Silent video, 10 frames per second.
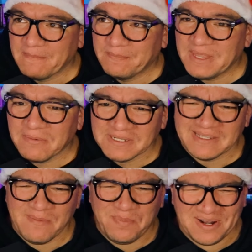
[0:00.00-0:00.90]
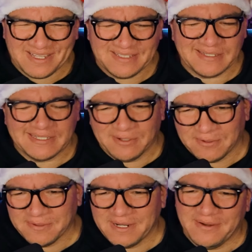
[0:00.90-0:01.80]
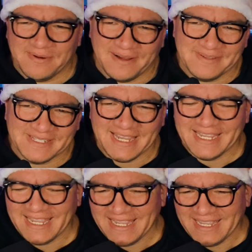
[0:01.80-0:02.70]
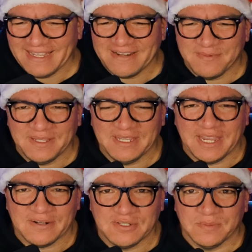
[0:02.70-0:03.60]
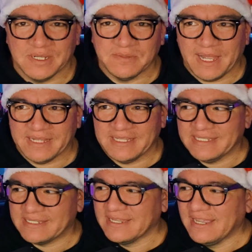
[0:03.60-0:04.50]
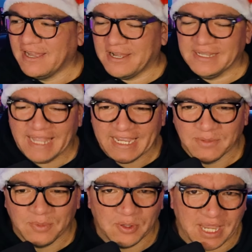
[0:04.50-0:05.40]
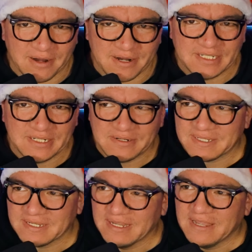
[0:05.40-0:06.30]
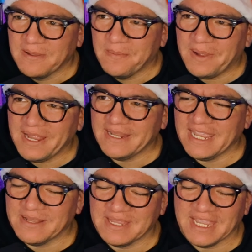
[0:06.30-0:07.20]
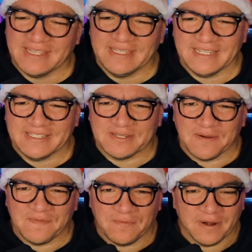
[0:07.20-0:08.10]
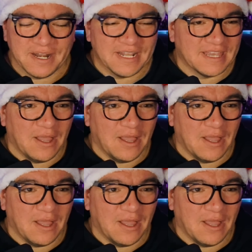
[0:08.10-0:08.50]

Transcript: There were some parts of the story where I was like, I don't really care too much about these unlikable characters, but it did serve for it.